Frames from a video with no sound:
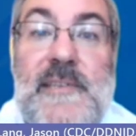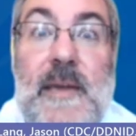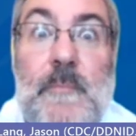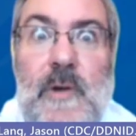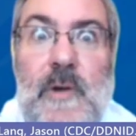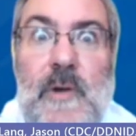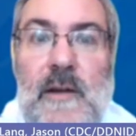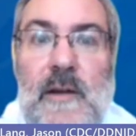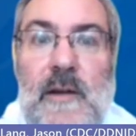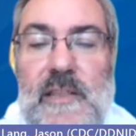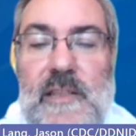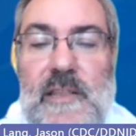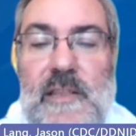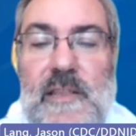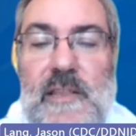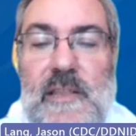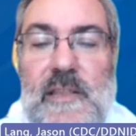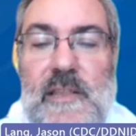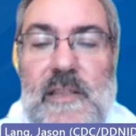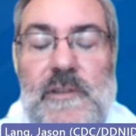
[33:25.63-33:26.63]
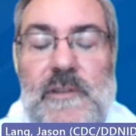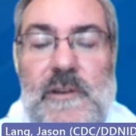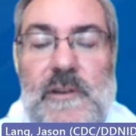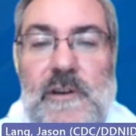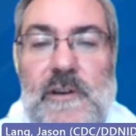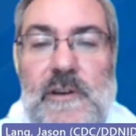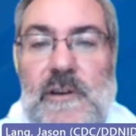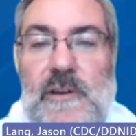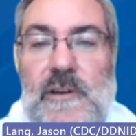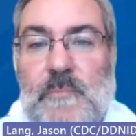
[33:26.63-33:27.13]
temporarily
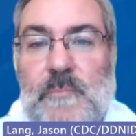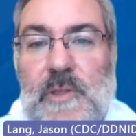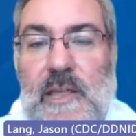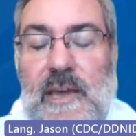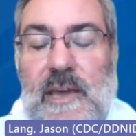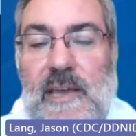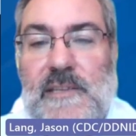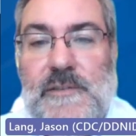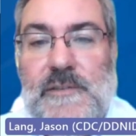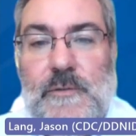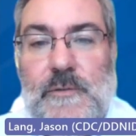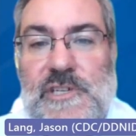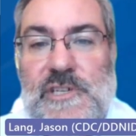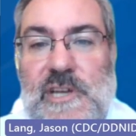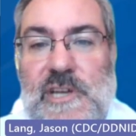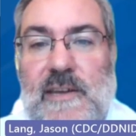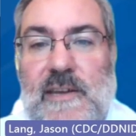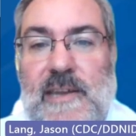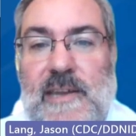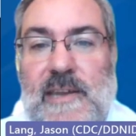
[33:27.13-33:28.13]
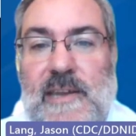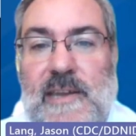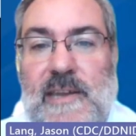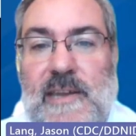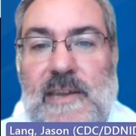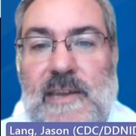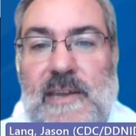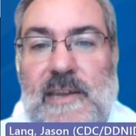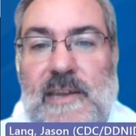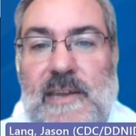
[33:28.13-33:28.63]
sheltered in place or shut
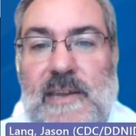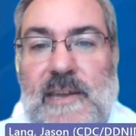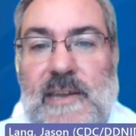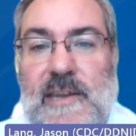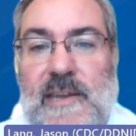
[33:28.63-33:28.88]
down,